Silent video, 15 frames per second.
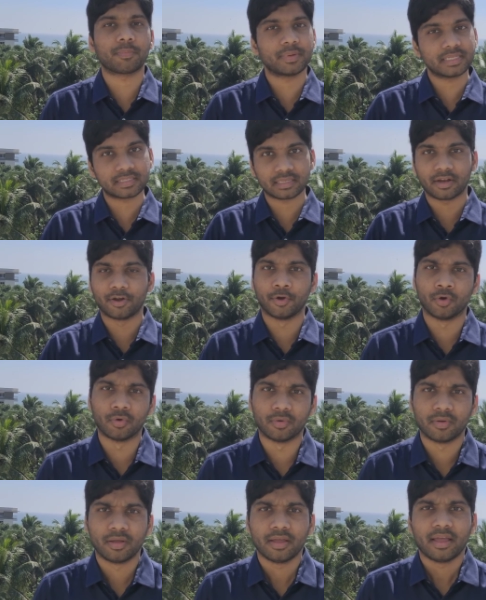topics?
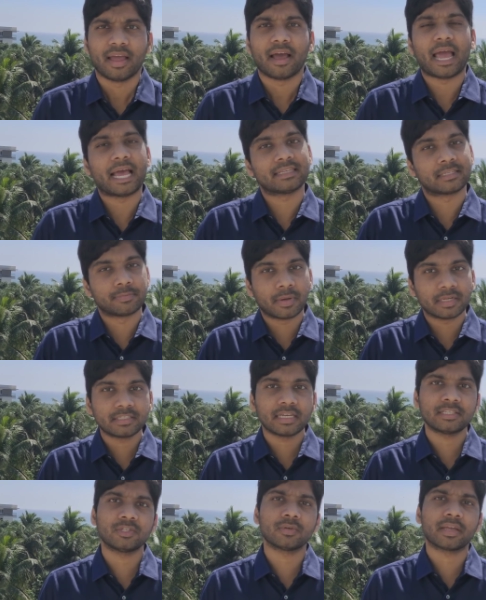No. As
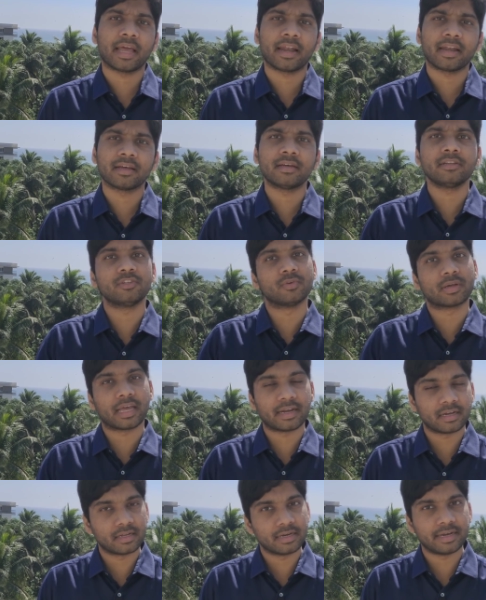much as you can learn
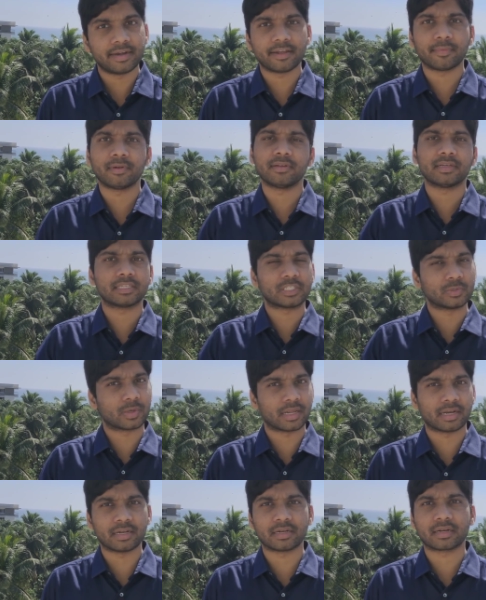AWS, you
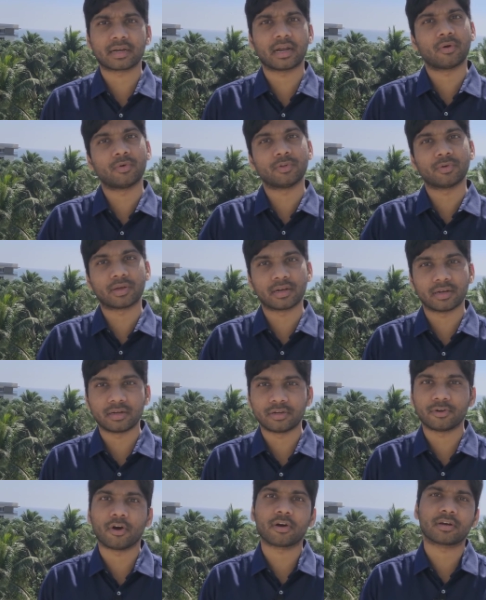can learn cloud, you can
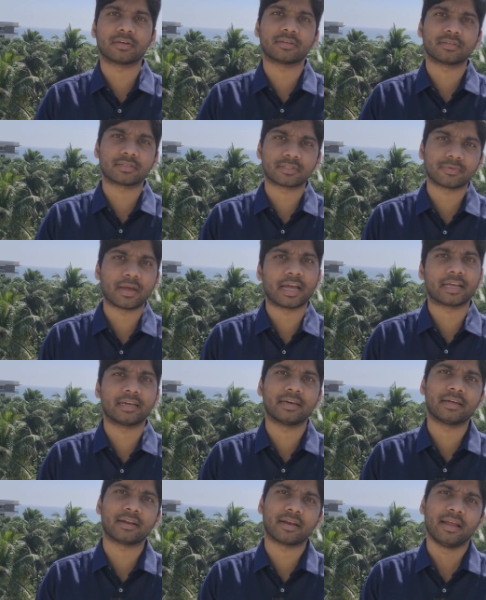learn Docker,
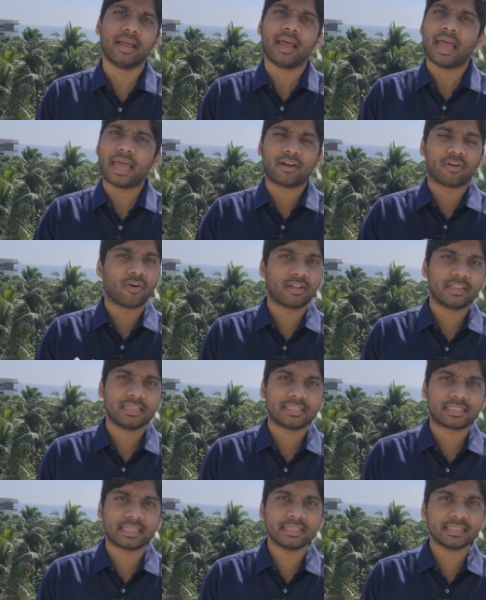Swagger and all
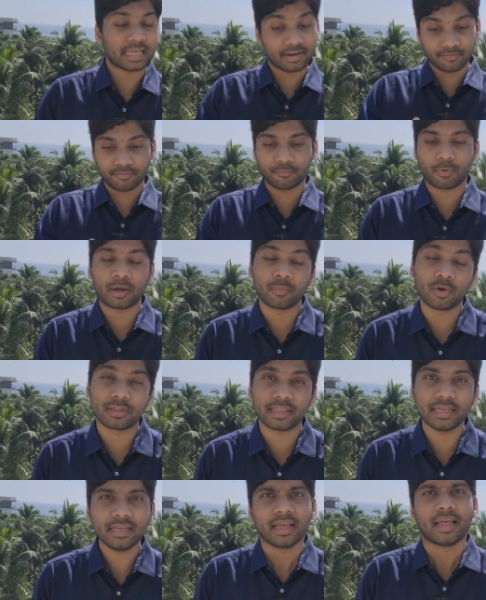these things. And one more
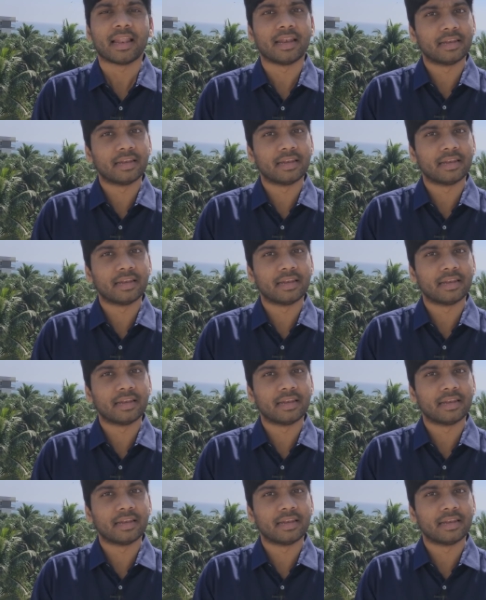thing,